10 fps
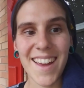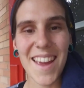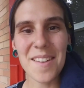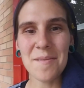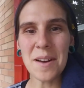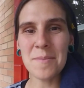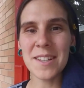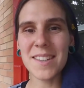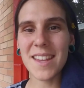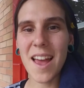Hey
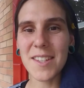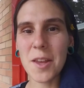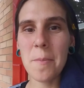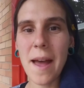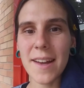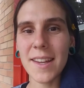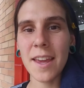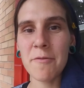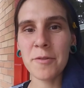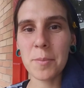mamas, so back
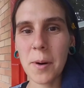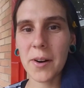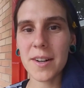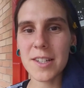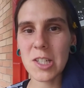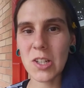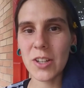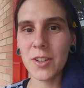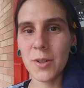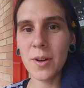again for part
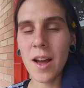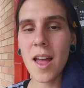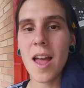2